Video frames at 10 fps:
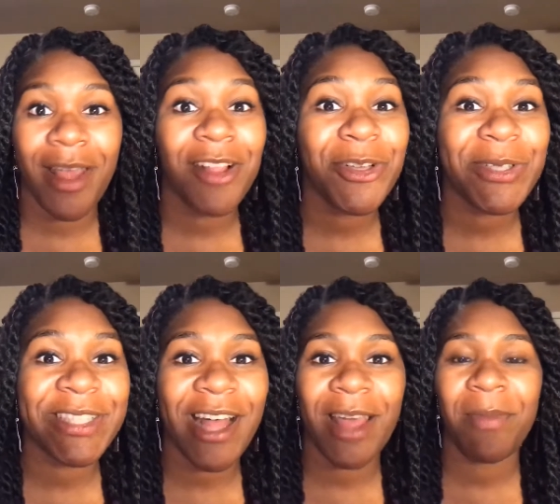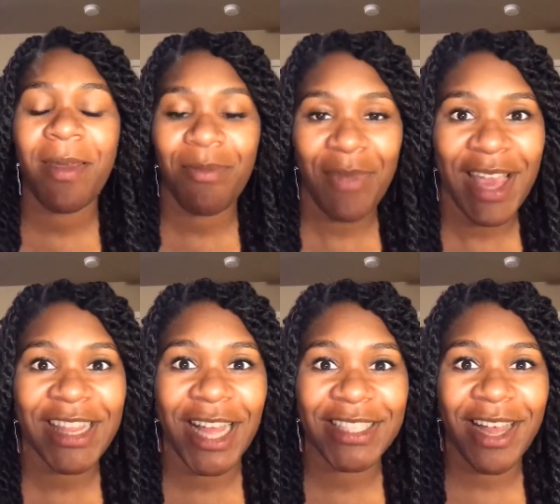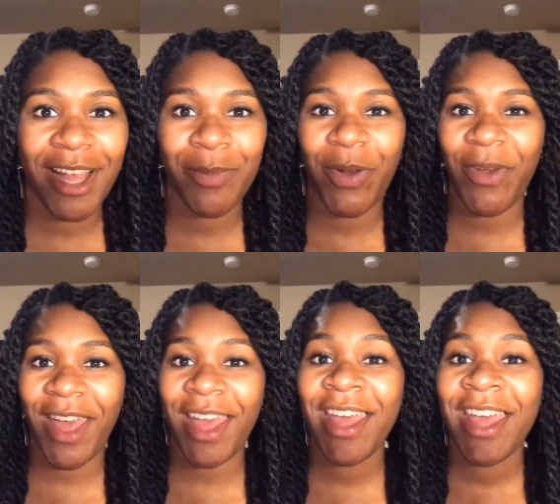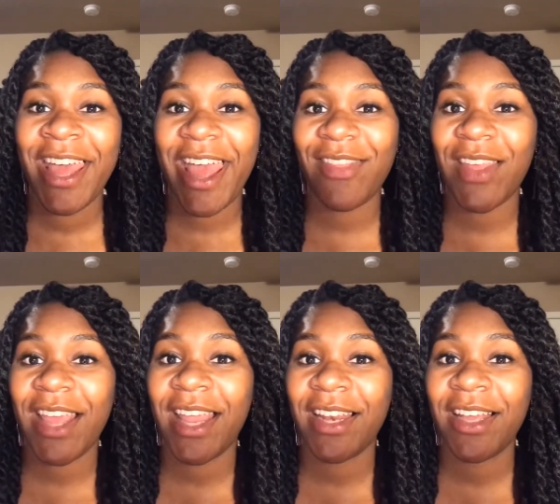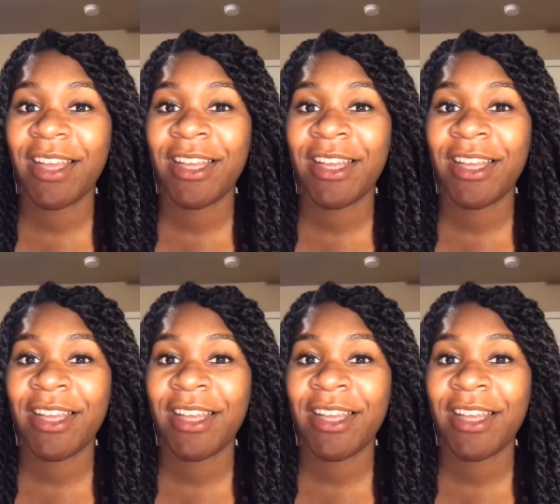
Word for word: Not lose time, make that time, okay? And then